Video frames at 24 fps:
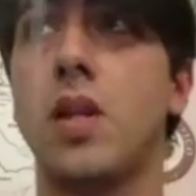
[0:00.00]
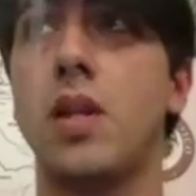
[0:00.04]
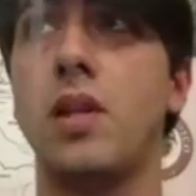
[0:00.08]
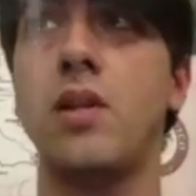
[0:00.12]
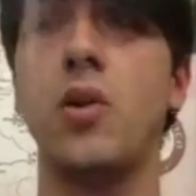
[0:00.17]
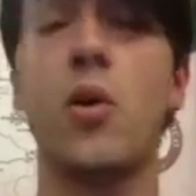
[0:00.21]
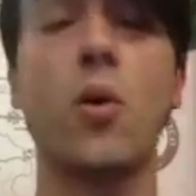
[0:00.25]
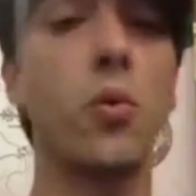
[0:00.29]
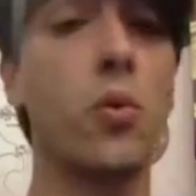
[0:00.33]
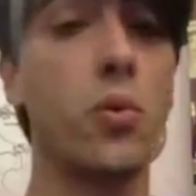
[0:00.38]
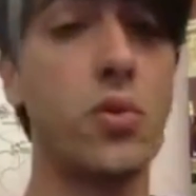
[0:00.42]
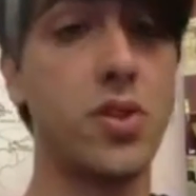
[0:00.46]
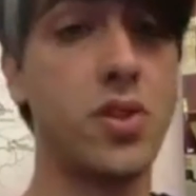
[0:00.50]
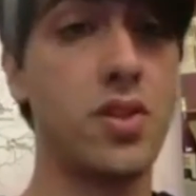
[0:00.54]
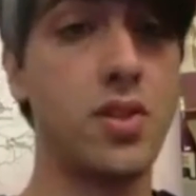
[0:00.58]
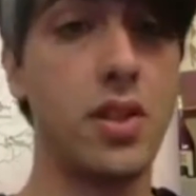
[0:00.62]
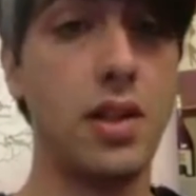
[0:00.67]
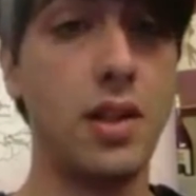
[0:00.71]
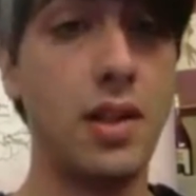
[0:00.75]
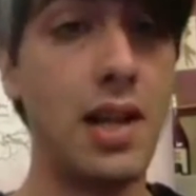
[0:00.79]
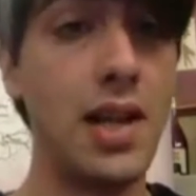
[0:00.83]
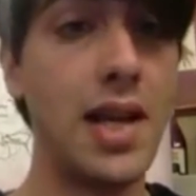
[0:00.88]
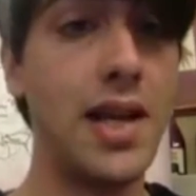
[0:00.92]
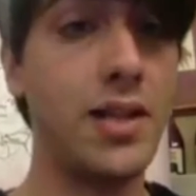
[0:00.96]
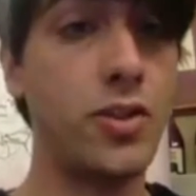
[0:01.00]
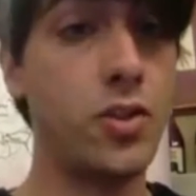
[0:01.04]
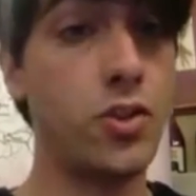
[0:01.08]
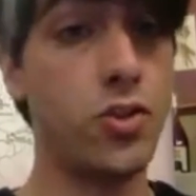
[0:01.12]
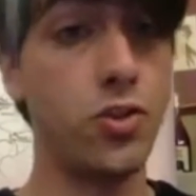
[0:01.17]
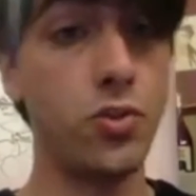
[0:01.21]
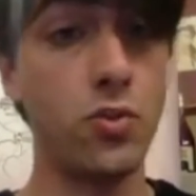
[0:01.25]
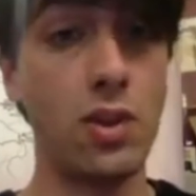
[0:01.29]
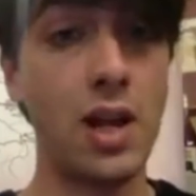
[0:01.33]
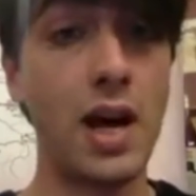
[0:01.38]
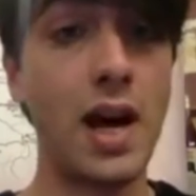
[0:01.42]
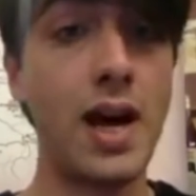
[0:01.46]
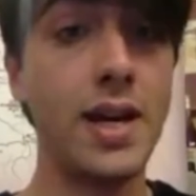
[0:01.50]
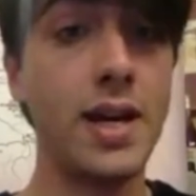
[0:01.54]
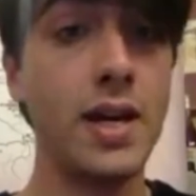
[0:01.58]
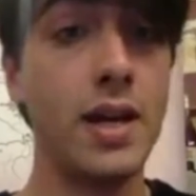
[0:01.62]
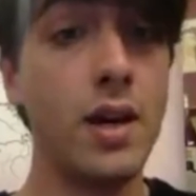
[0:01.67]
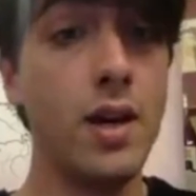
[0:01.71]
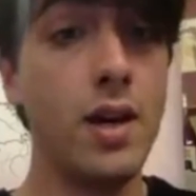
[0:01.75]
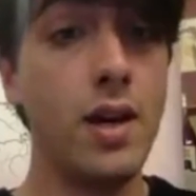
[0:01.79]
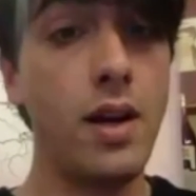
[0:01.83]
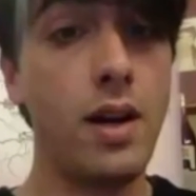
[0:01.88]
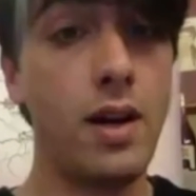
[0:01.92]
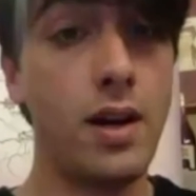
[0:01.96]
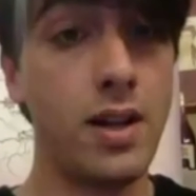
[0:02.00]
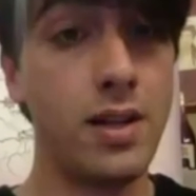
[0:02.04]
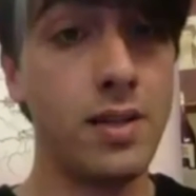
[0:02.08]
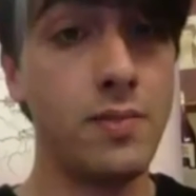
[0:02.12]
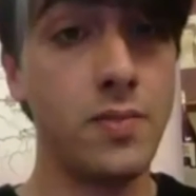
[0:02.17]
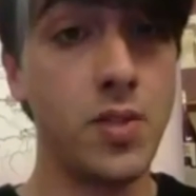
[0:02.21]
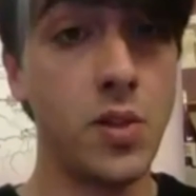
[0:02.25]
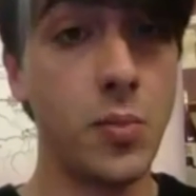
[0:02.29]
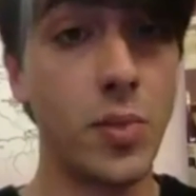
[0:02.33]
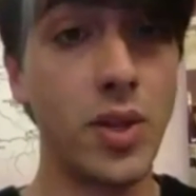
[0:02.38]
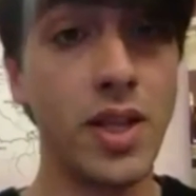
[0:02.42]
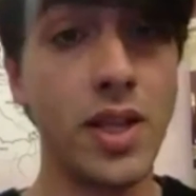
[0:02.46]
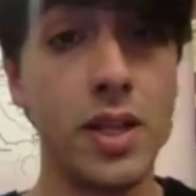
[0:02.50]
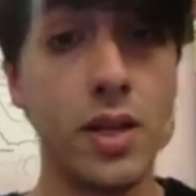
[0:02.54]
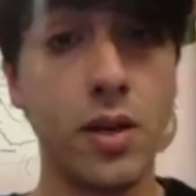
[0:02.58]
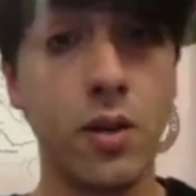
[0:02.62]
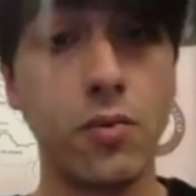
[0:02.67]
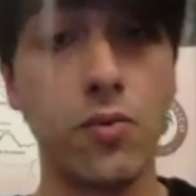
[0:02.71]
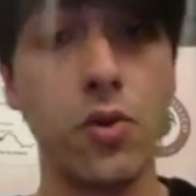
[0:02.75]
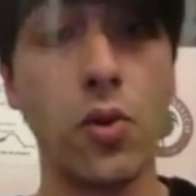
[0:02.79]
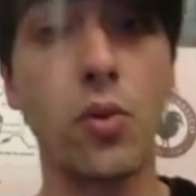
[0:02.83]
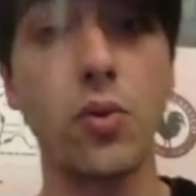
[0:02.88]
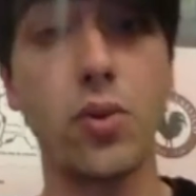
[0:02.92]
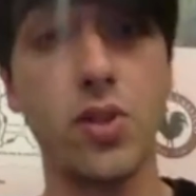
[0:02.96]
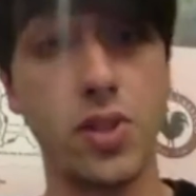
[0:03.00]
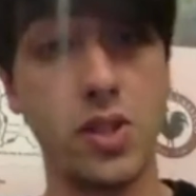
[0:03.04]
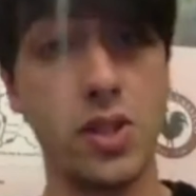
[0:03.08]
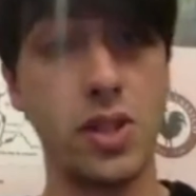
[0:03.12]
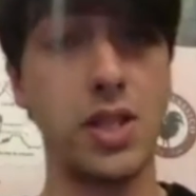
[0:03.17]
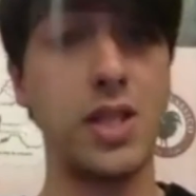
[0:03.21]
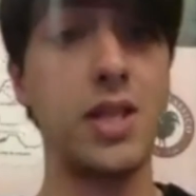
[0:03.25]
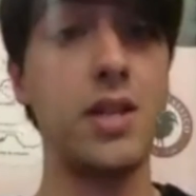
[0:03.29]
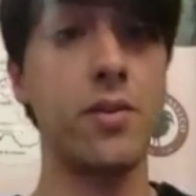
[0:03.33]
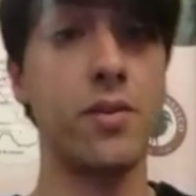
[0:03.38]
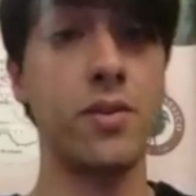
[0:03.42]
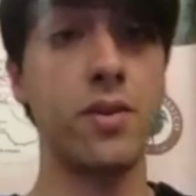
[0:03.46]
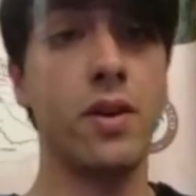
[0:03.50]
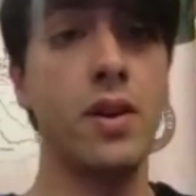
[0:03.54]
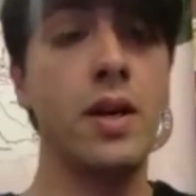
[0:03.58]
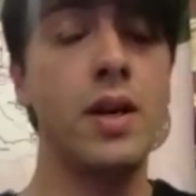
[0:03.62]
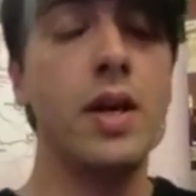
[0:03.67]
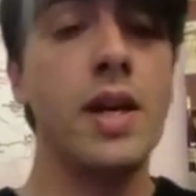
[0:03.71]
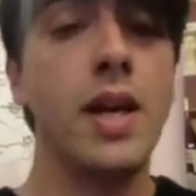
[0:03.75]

in August, late July, in the beginning of August here.